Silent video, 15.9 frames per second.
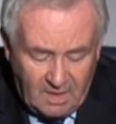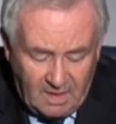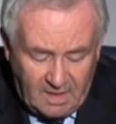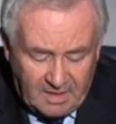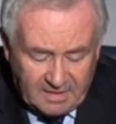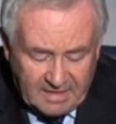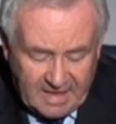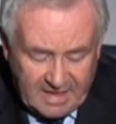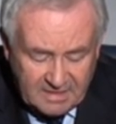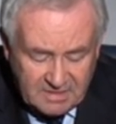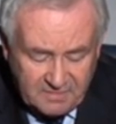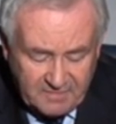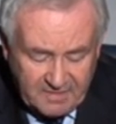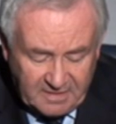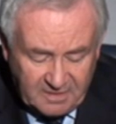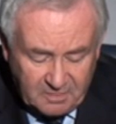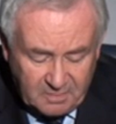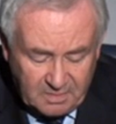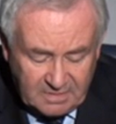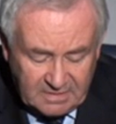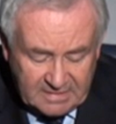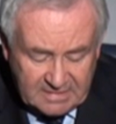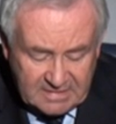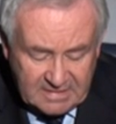Our gas
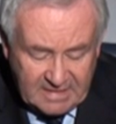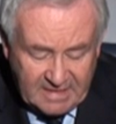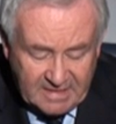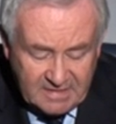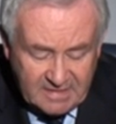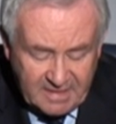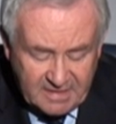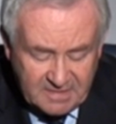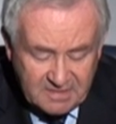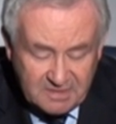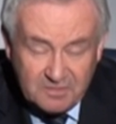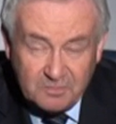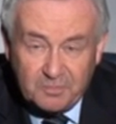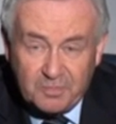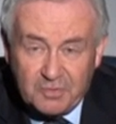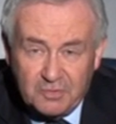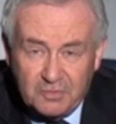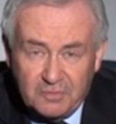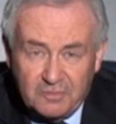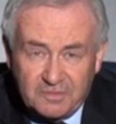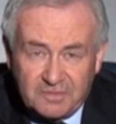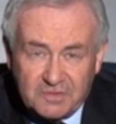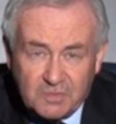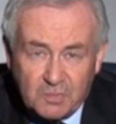availability index is
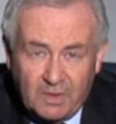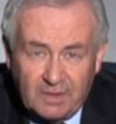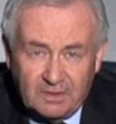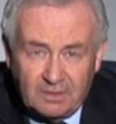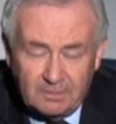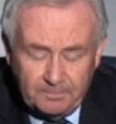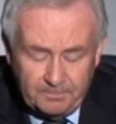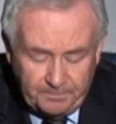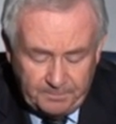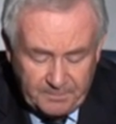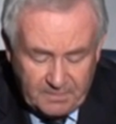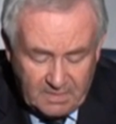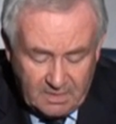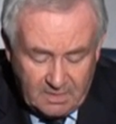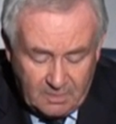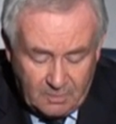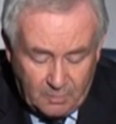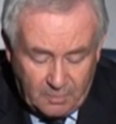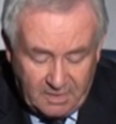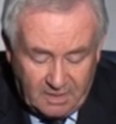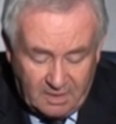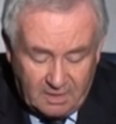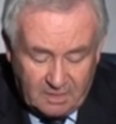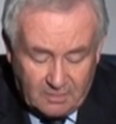improved as well. We
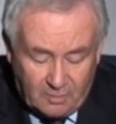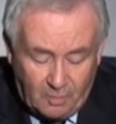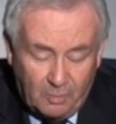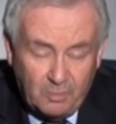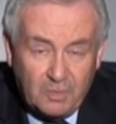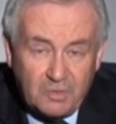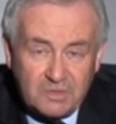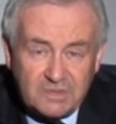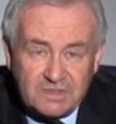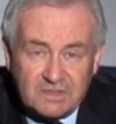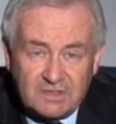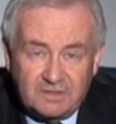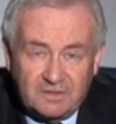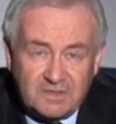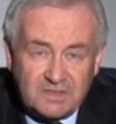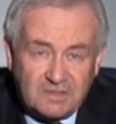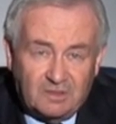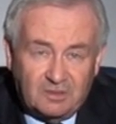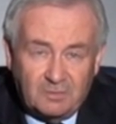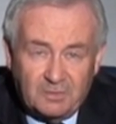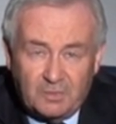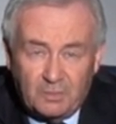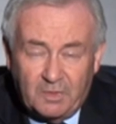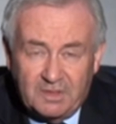are almost, in the
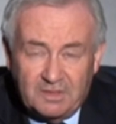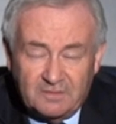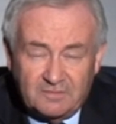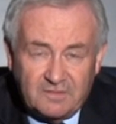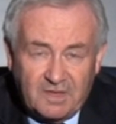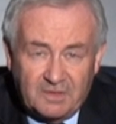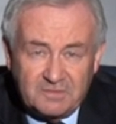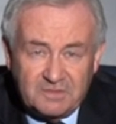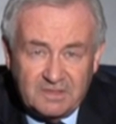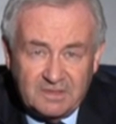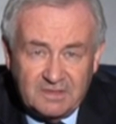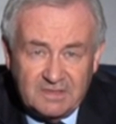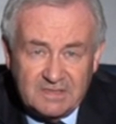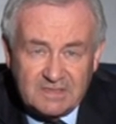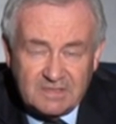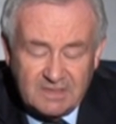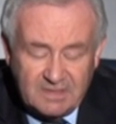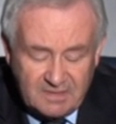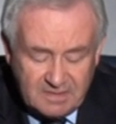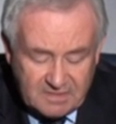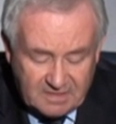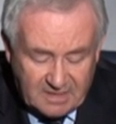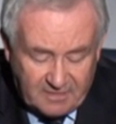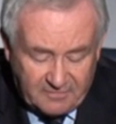Solomon way of counting these things,
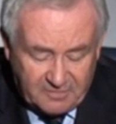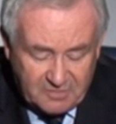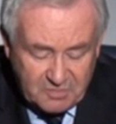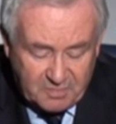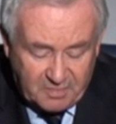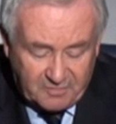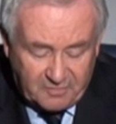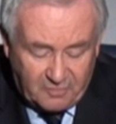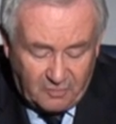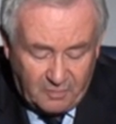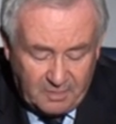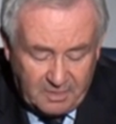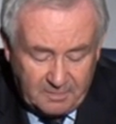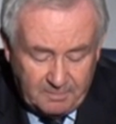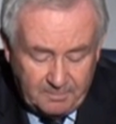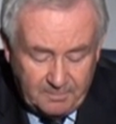an average performer.